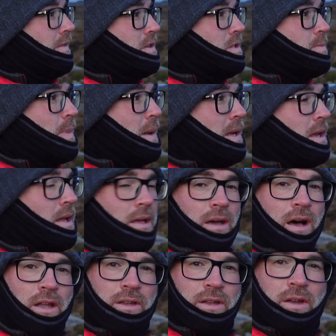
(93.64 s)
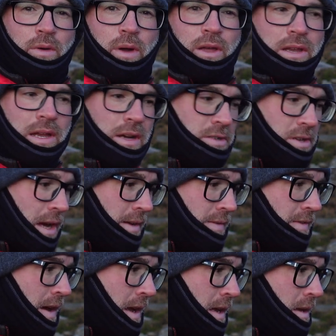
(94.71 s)
just been hunting around here trying to
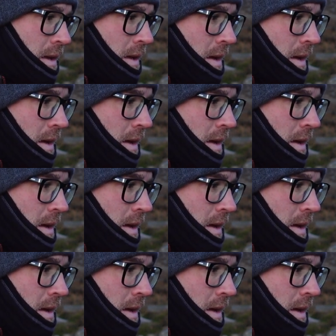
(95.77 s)
find